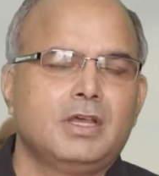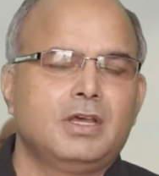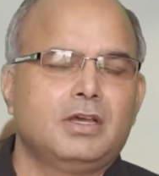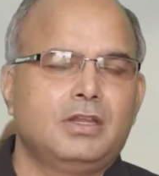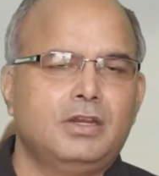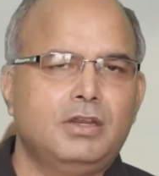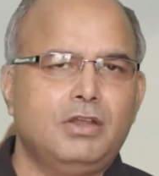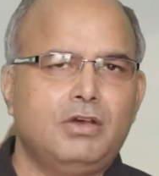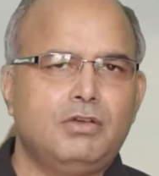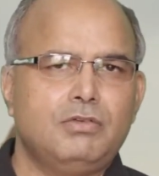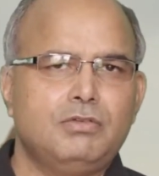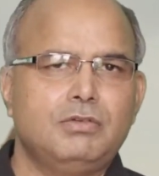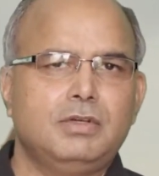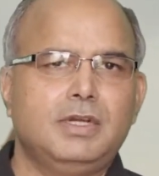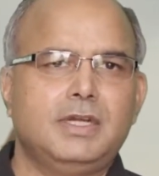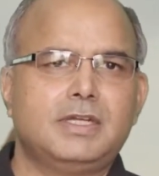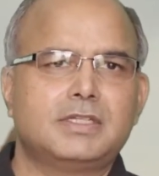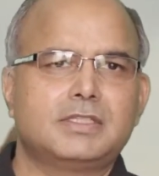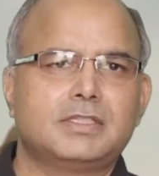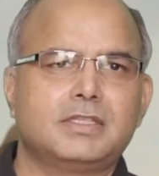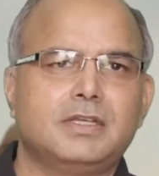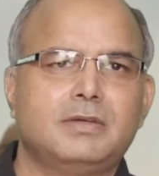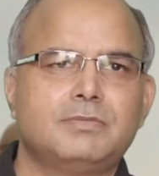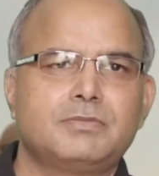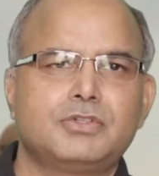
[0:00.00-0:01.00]
Now
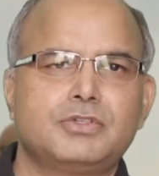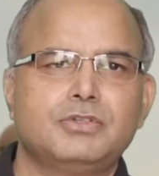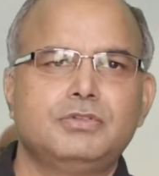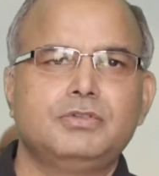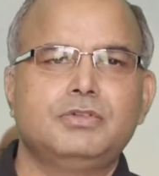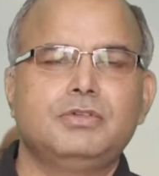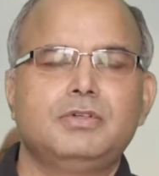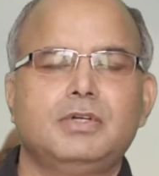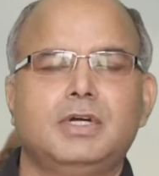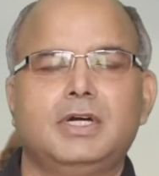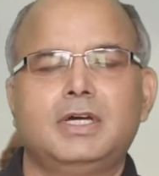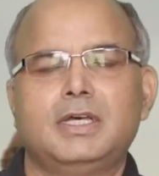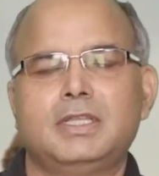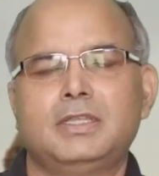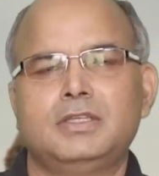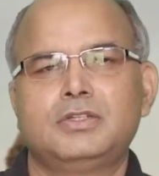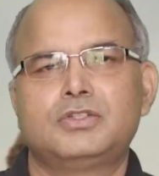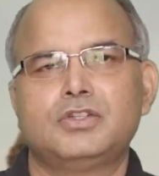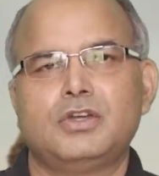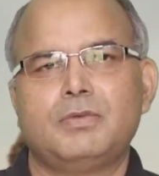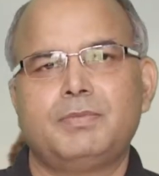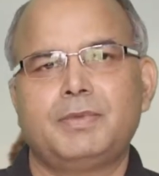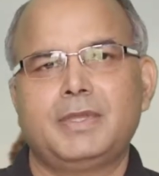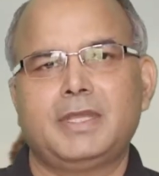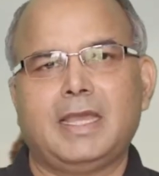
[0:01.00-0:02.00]
let's come to the
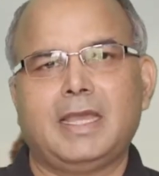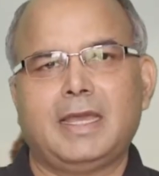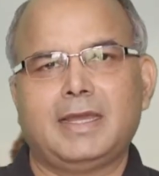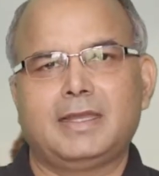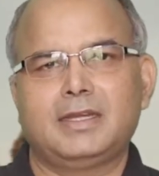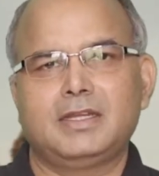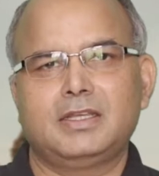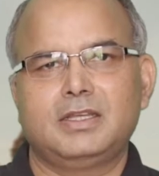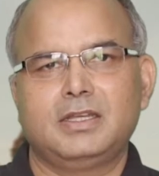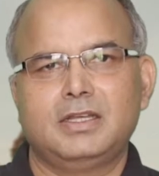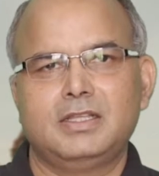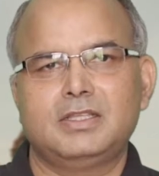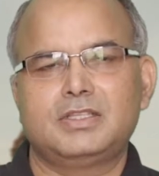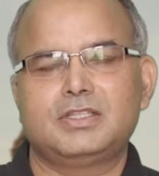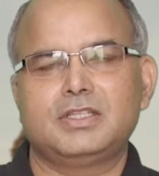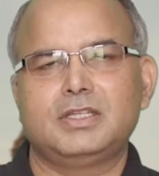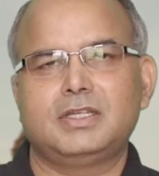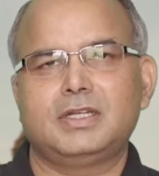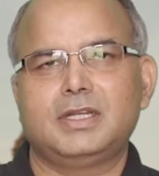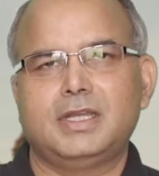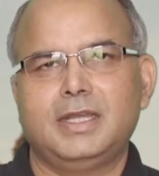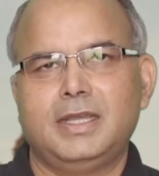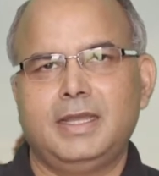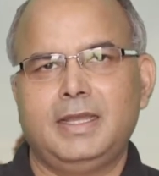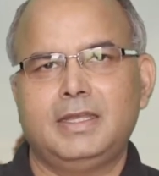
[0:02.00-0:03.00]
topic
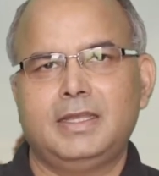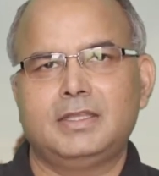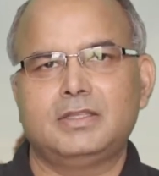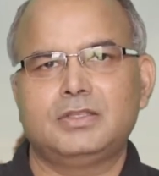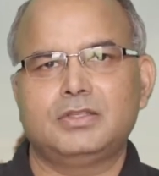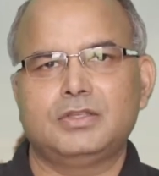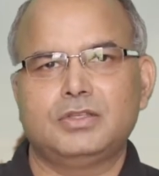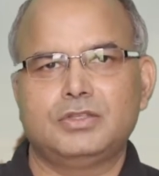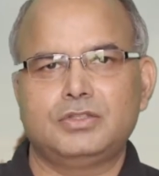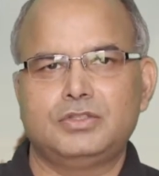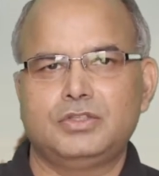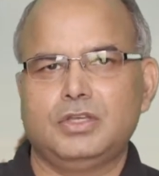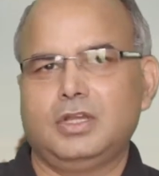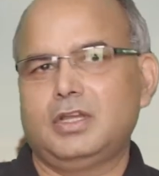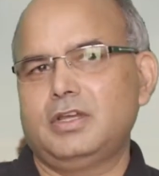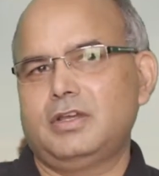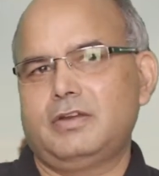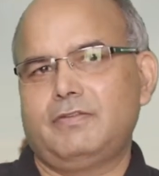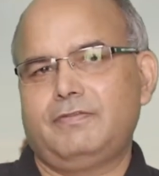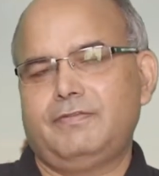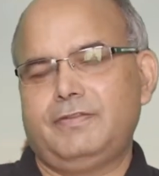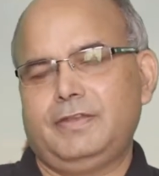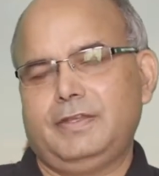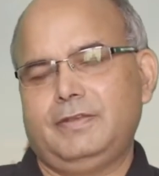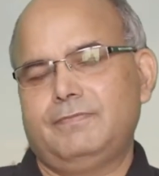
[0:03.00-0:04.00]
agriculture and
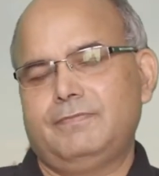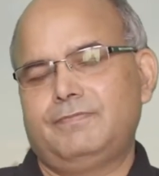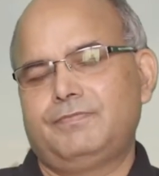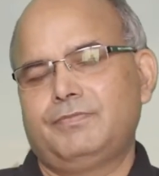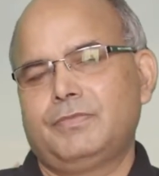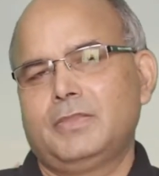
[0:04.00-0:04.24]
geography.